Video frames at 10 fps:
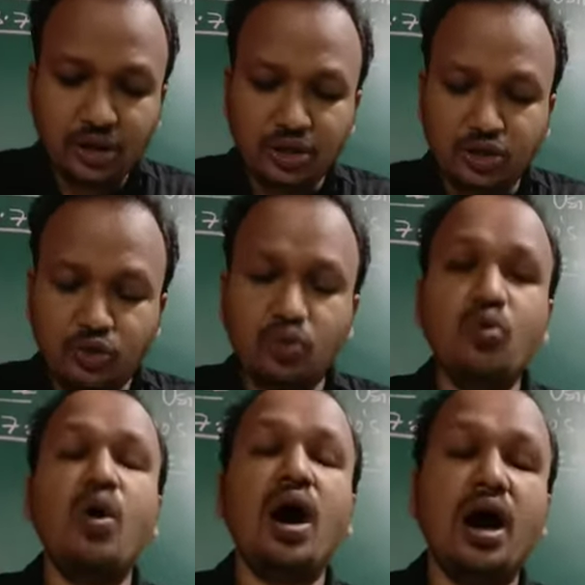You
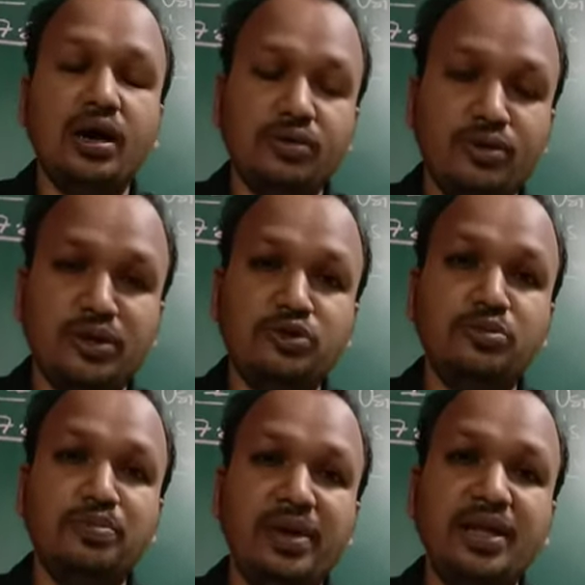are going to
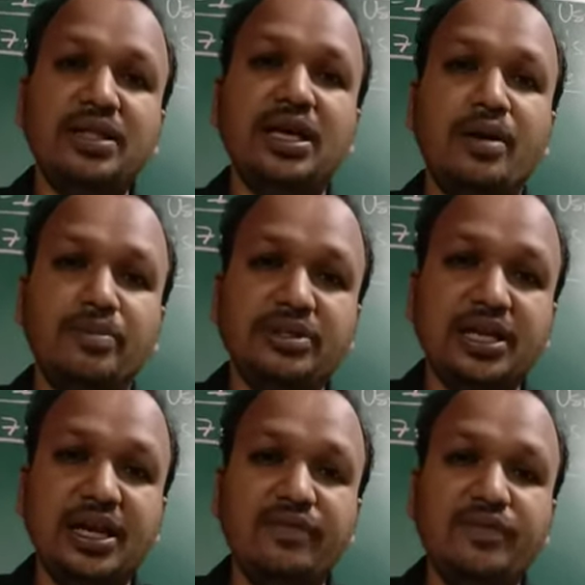make the computer
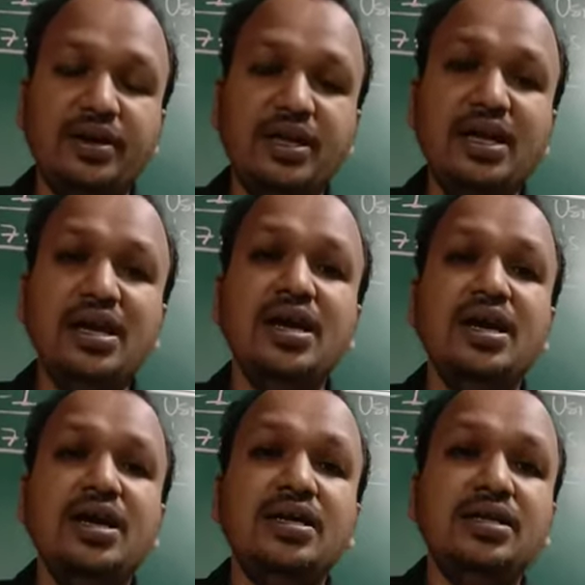lab very
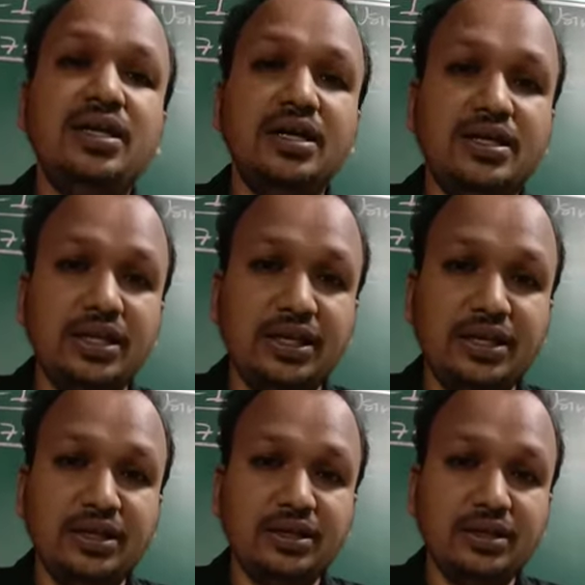dirty.
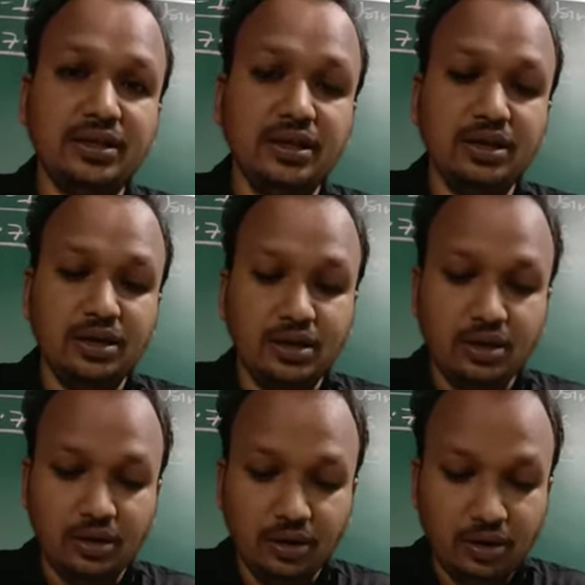
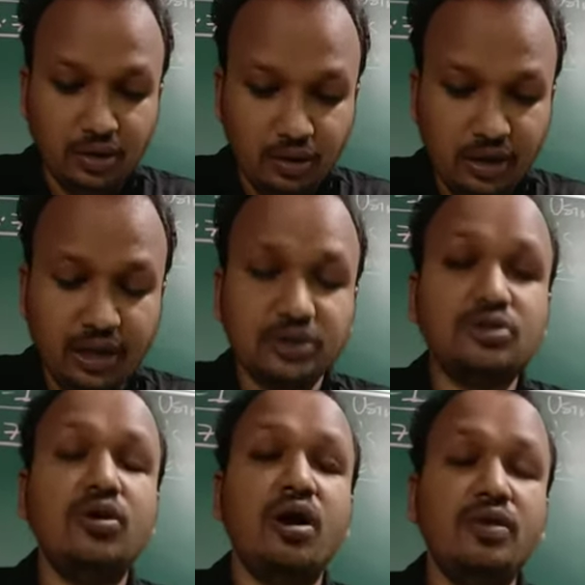Okay,
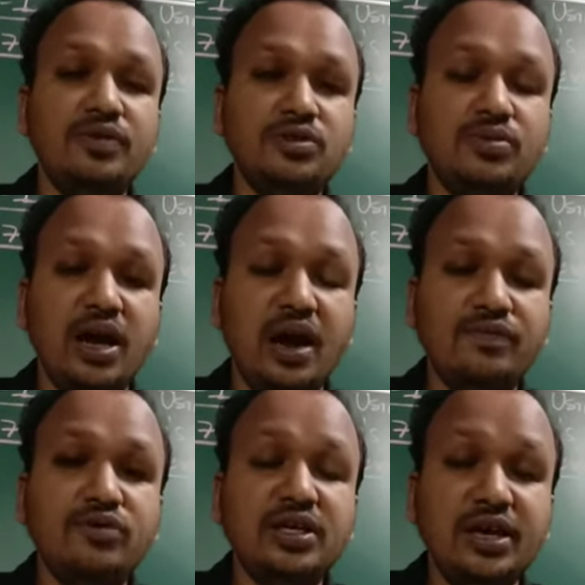so always we have
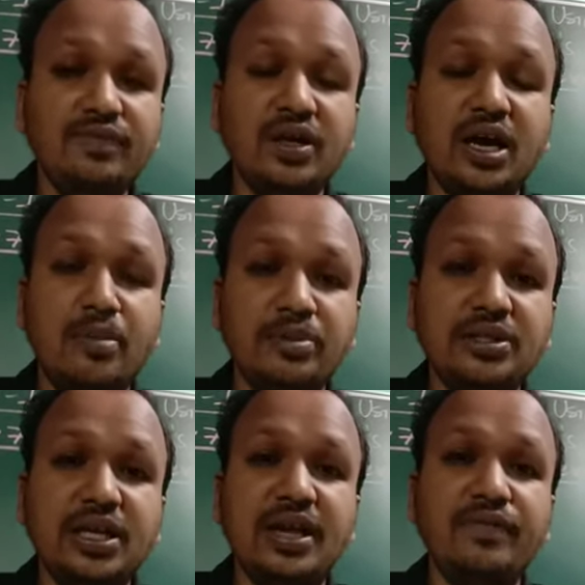to keep the computer
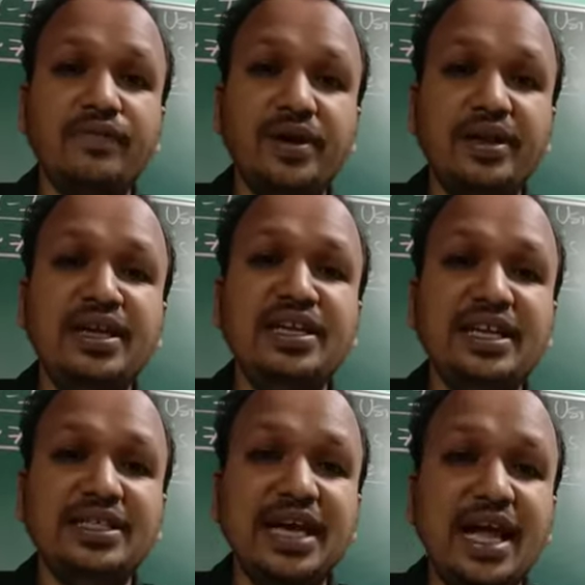lab very
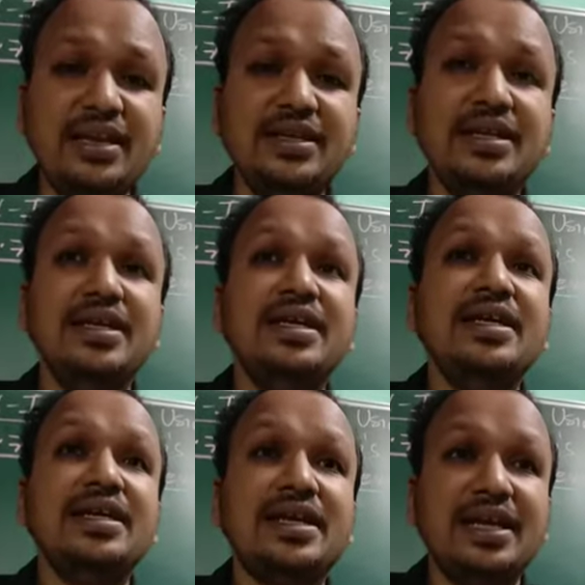neat and
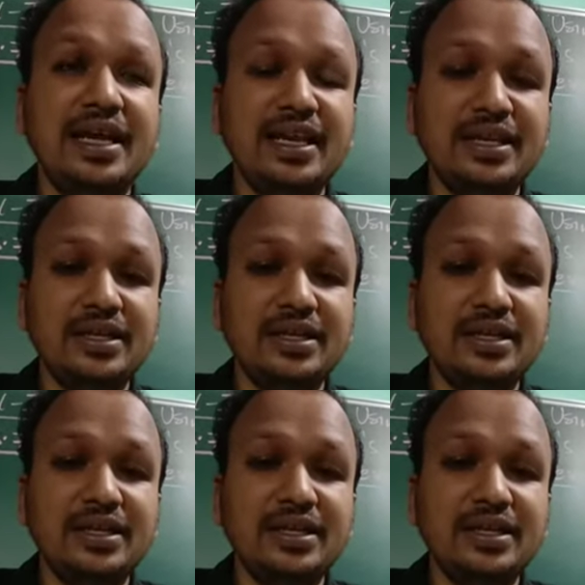clean.